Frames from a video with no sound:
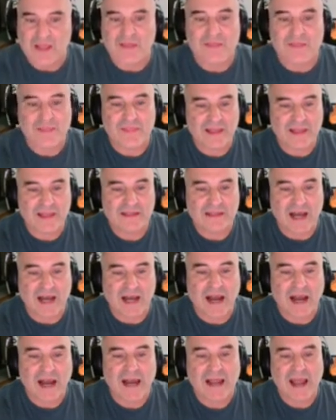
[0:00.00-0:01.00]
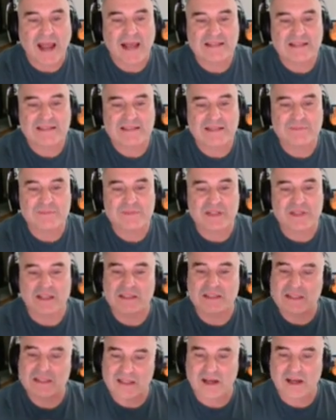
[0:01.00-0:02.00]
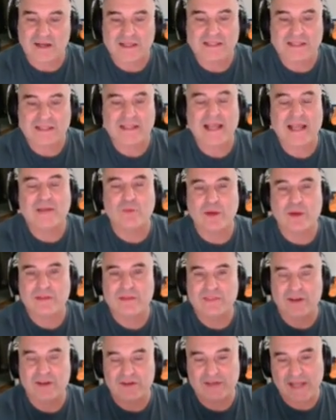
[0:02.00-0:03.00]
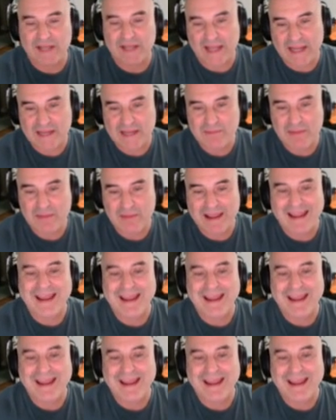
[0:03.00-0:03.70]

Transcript: Then I ask them to click on it and write their name